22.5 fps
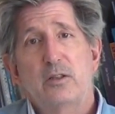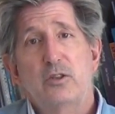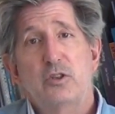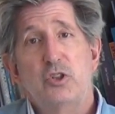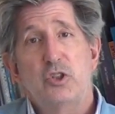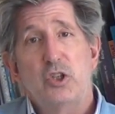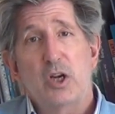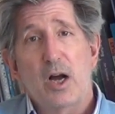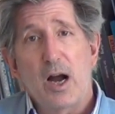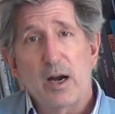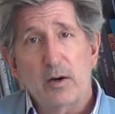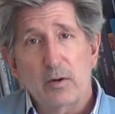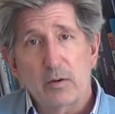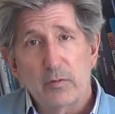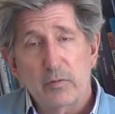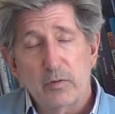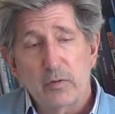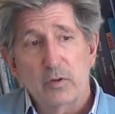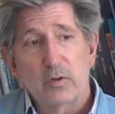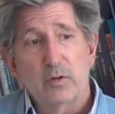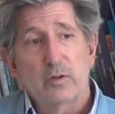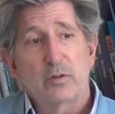
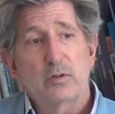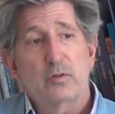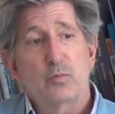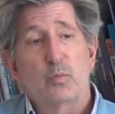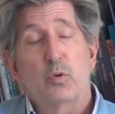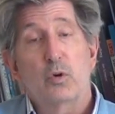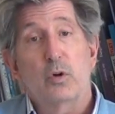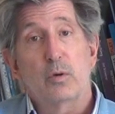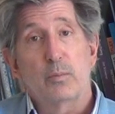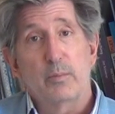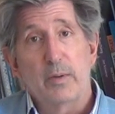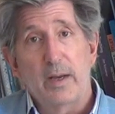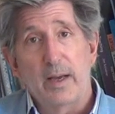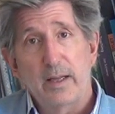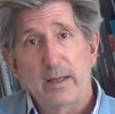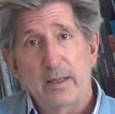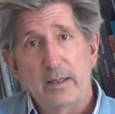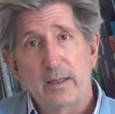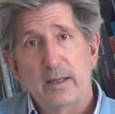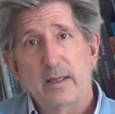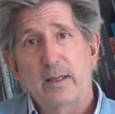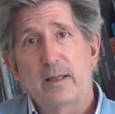geographers were
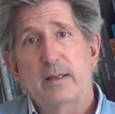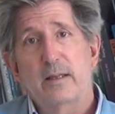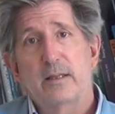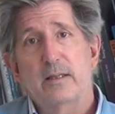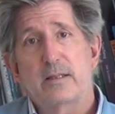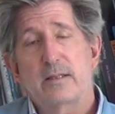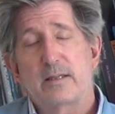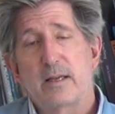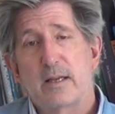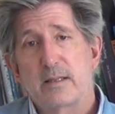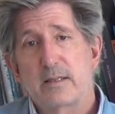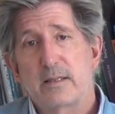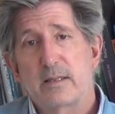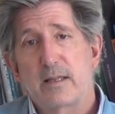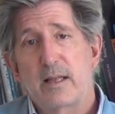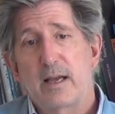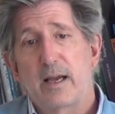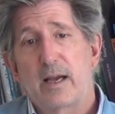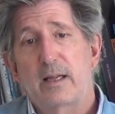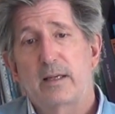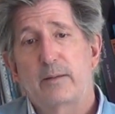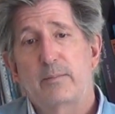met in the sense
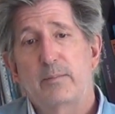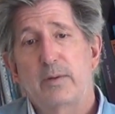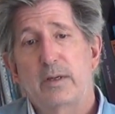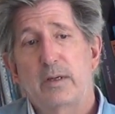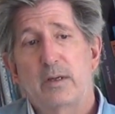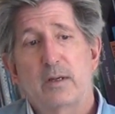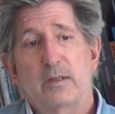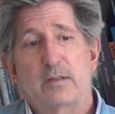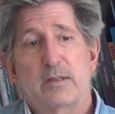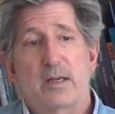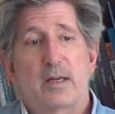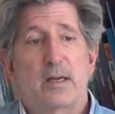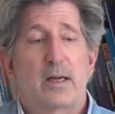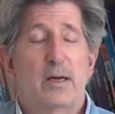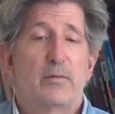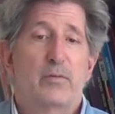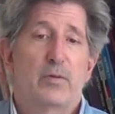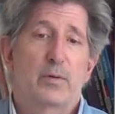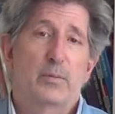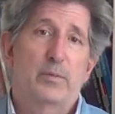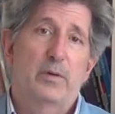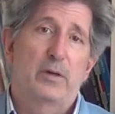that because I
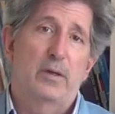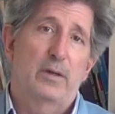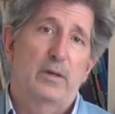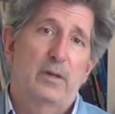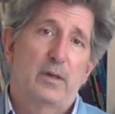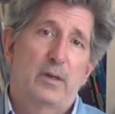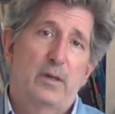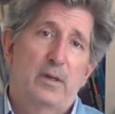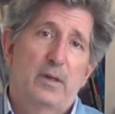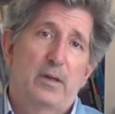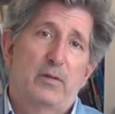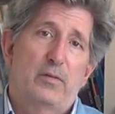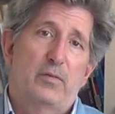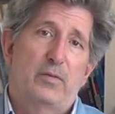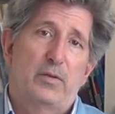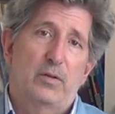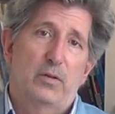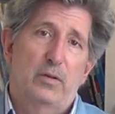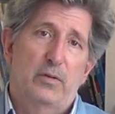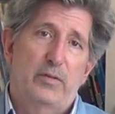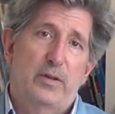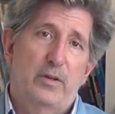come from a
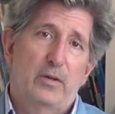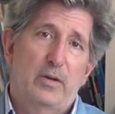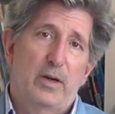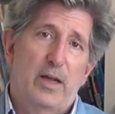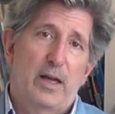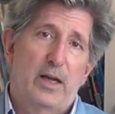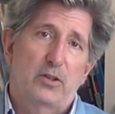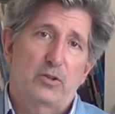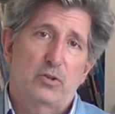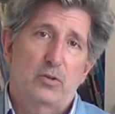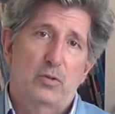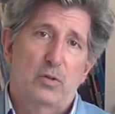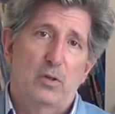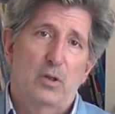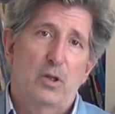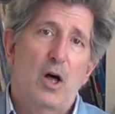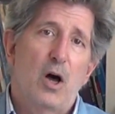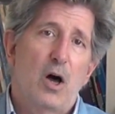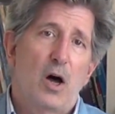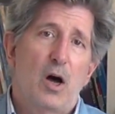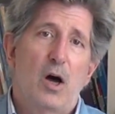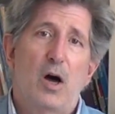field of international
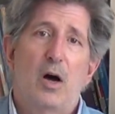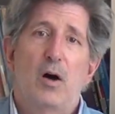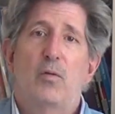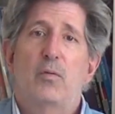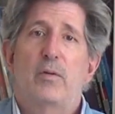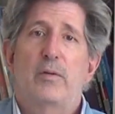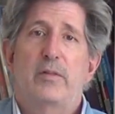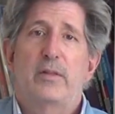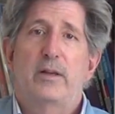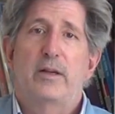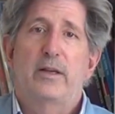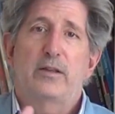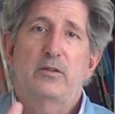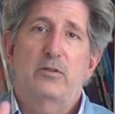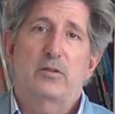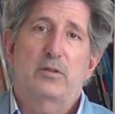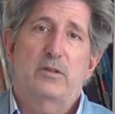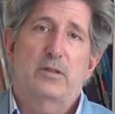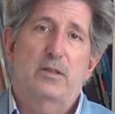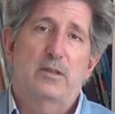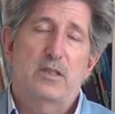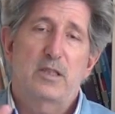law with an
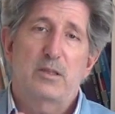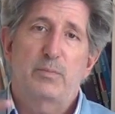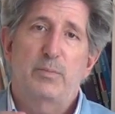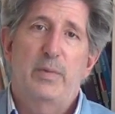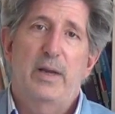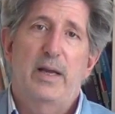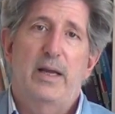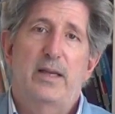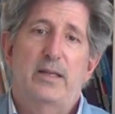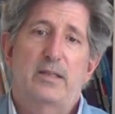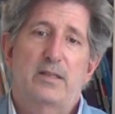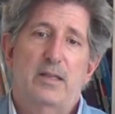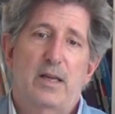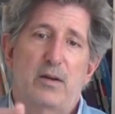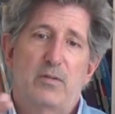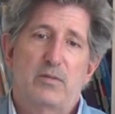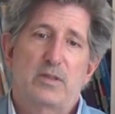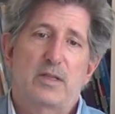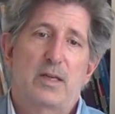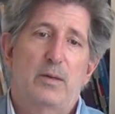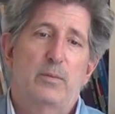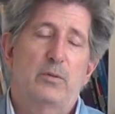interest in space, I
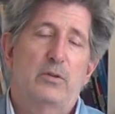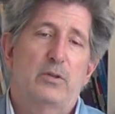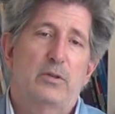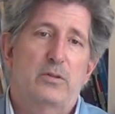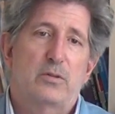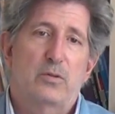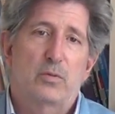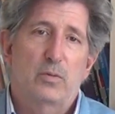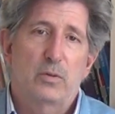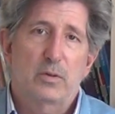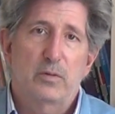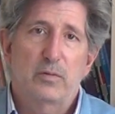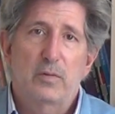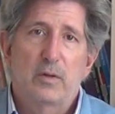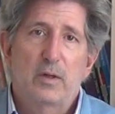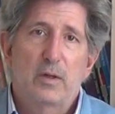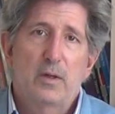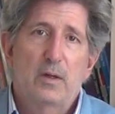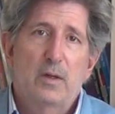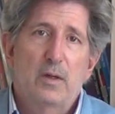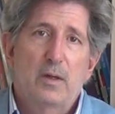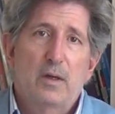was able to sort of
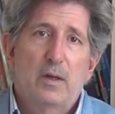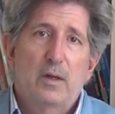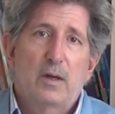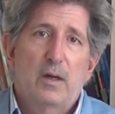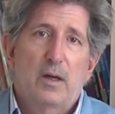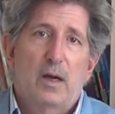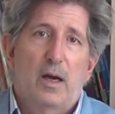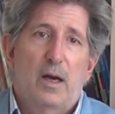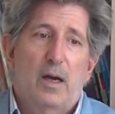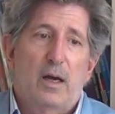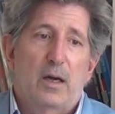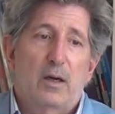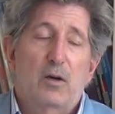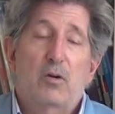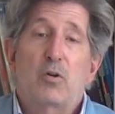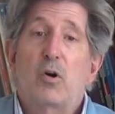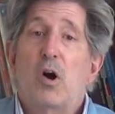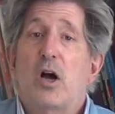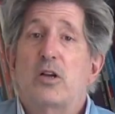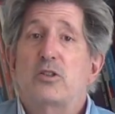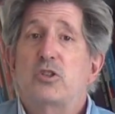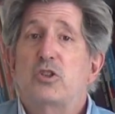
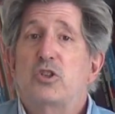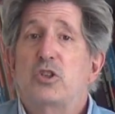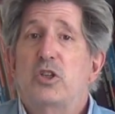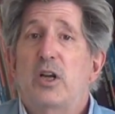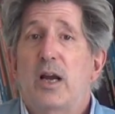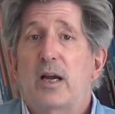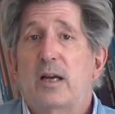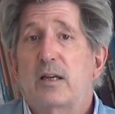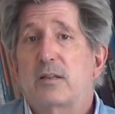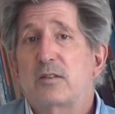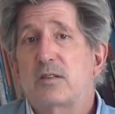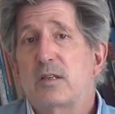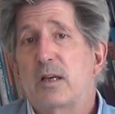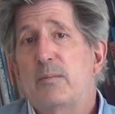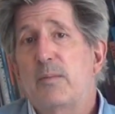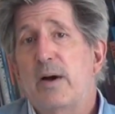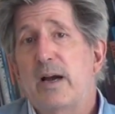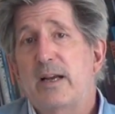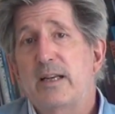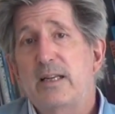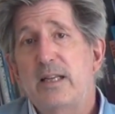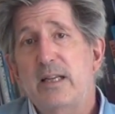cross-check
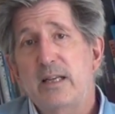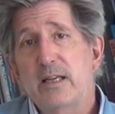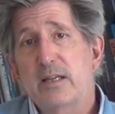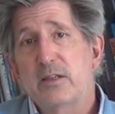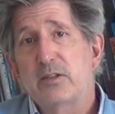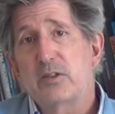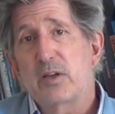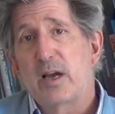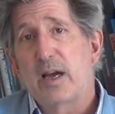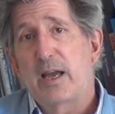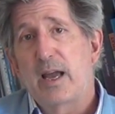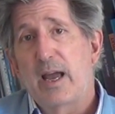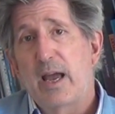some ideas I